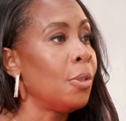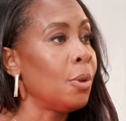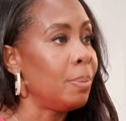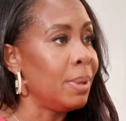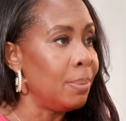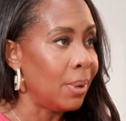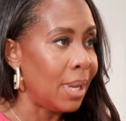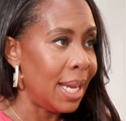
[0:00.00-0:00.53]
other
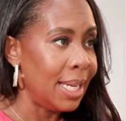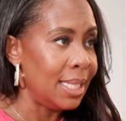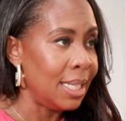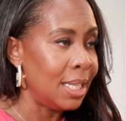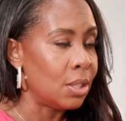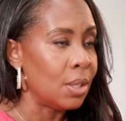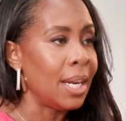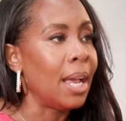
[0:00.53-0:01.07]
people
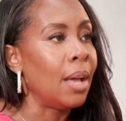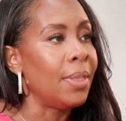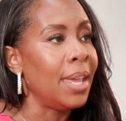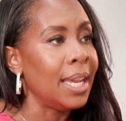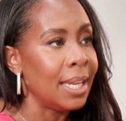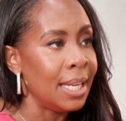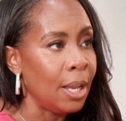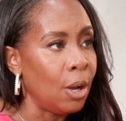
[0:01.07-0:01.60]
ideas on how they
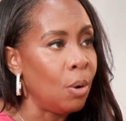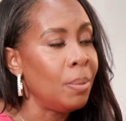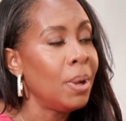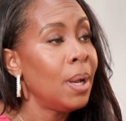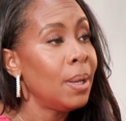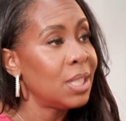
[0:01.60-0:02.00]
can help